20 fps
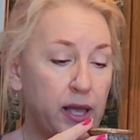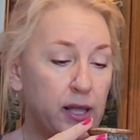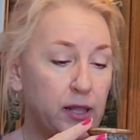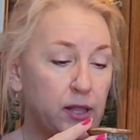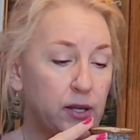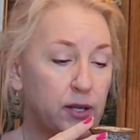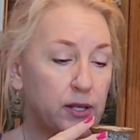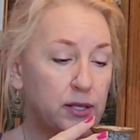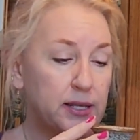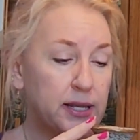It
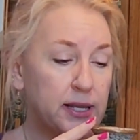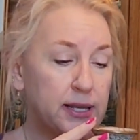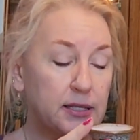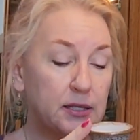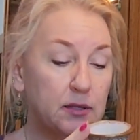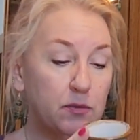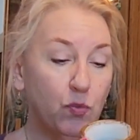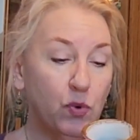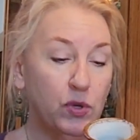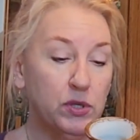looks like
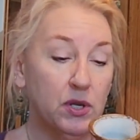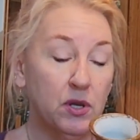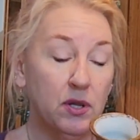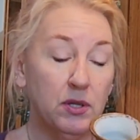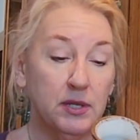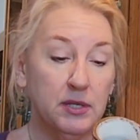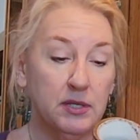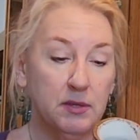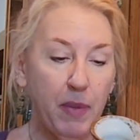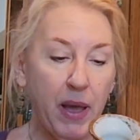what's
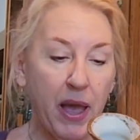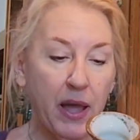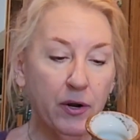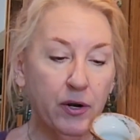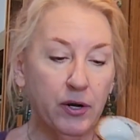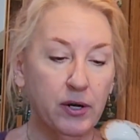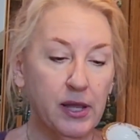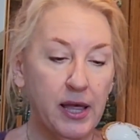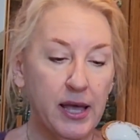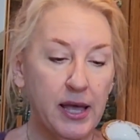called a spatter
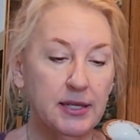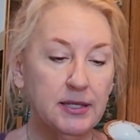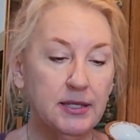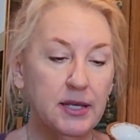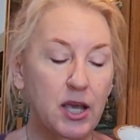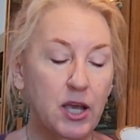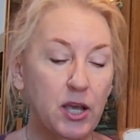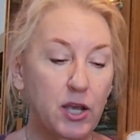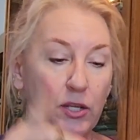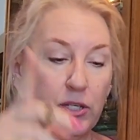glaze.
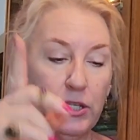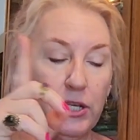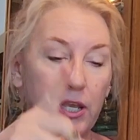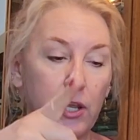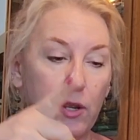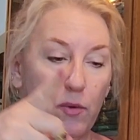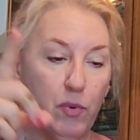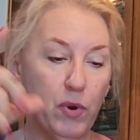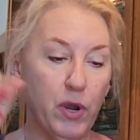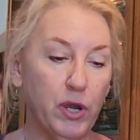You
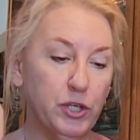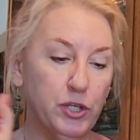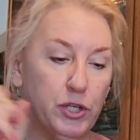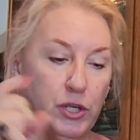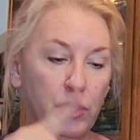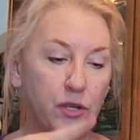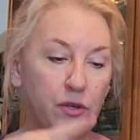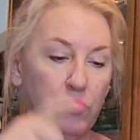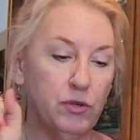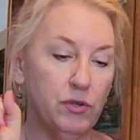take your brush
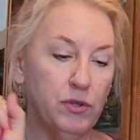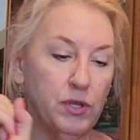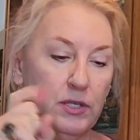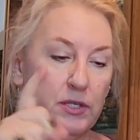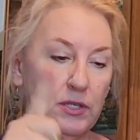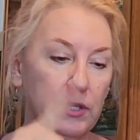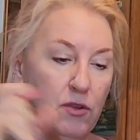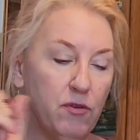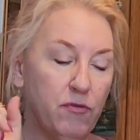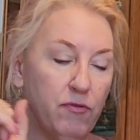and you do
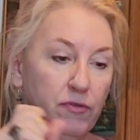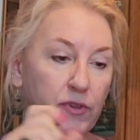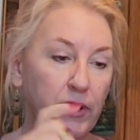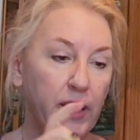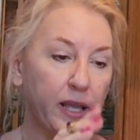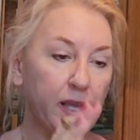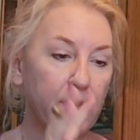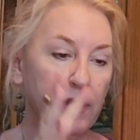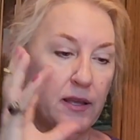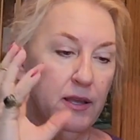this and you
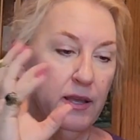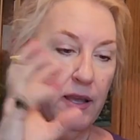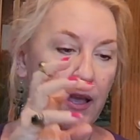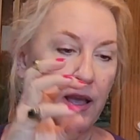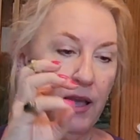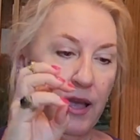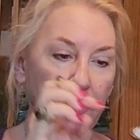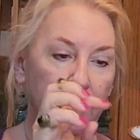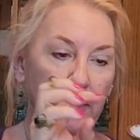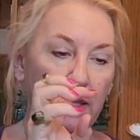flick,
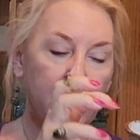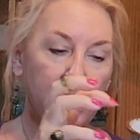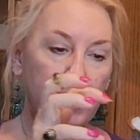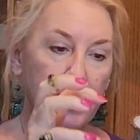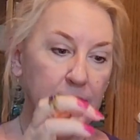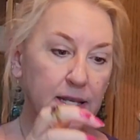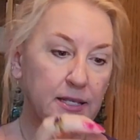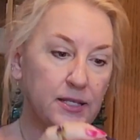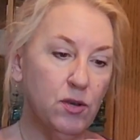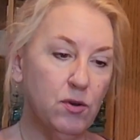and the
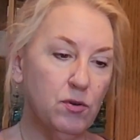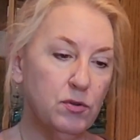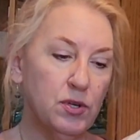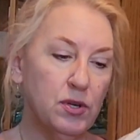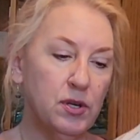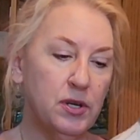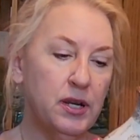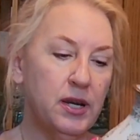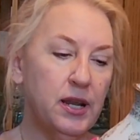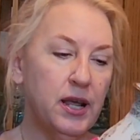glaze goes
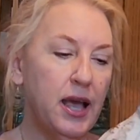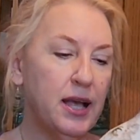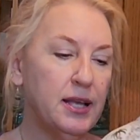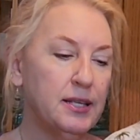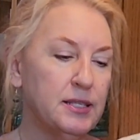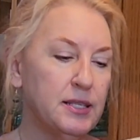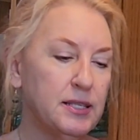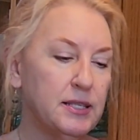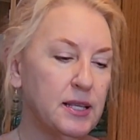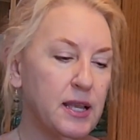on, and it
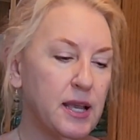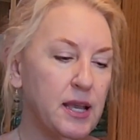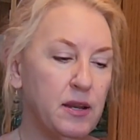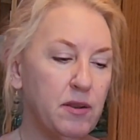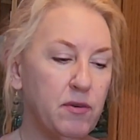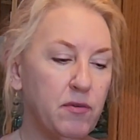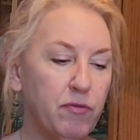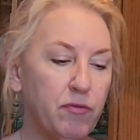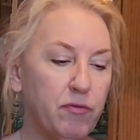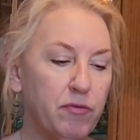has this kind
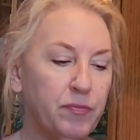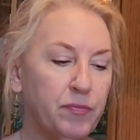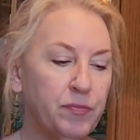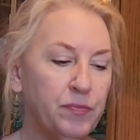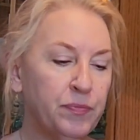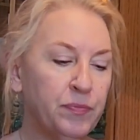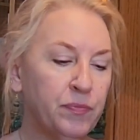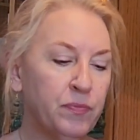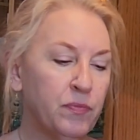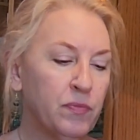of
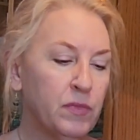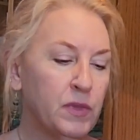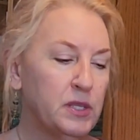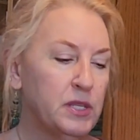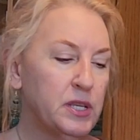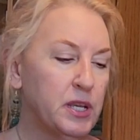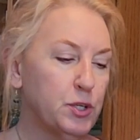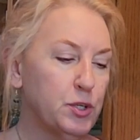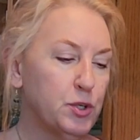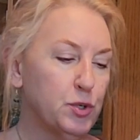
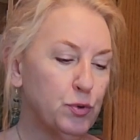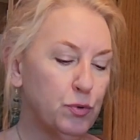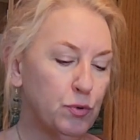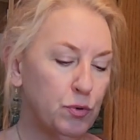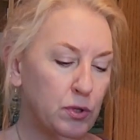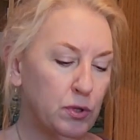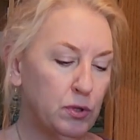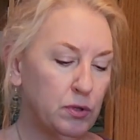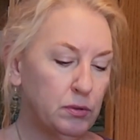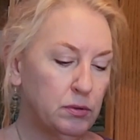
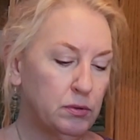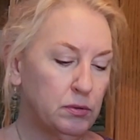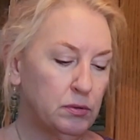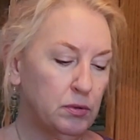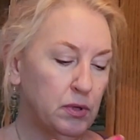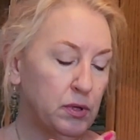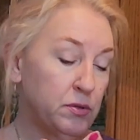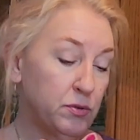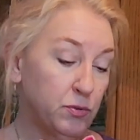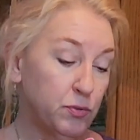textural.
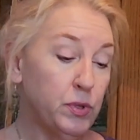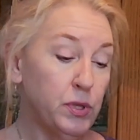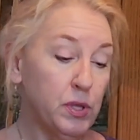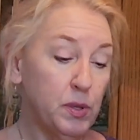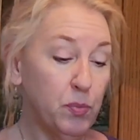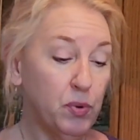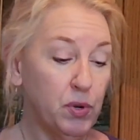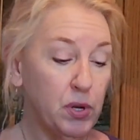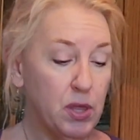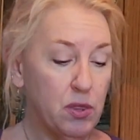It's really
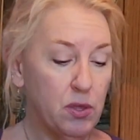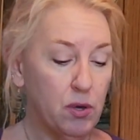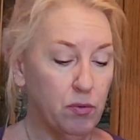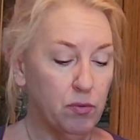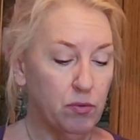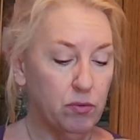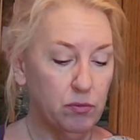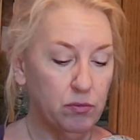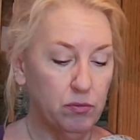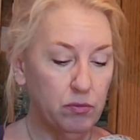pretty though,
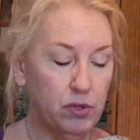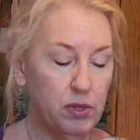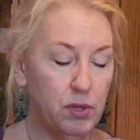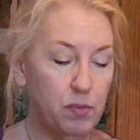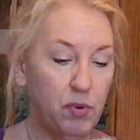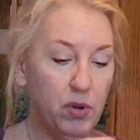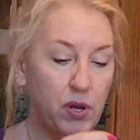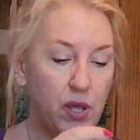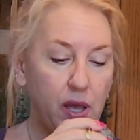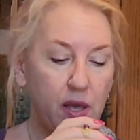really
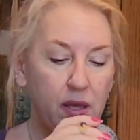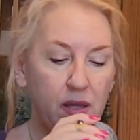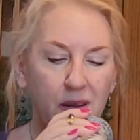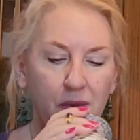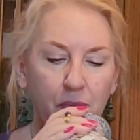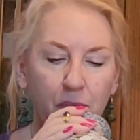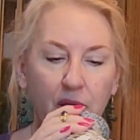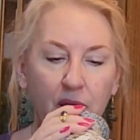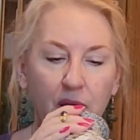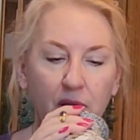pretty. And
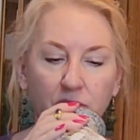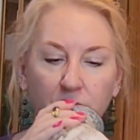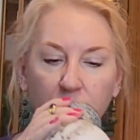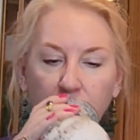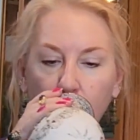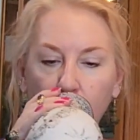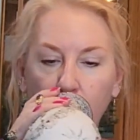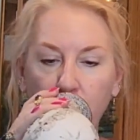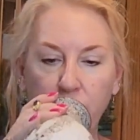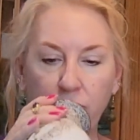I paid
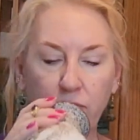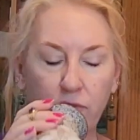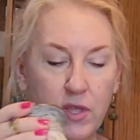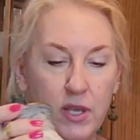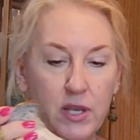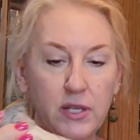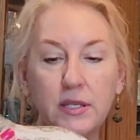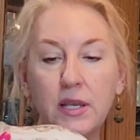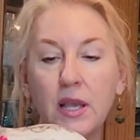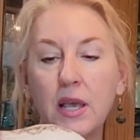$4 for
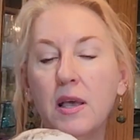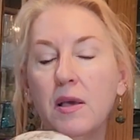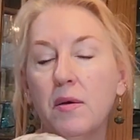this.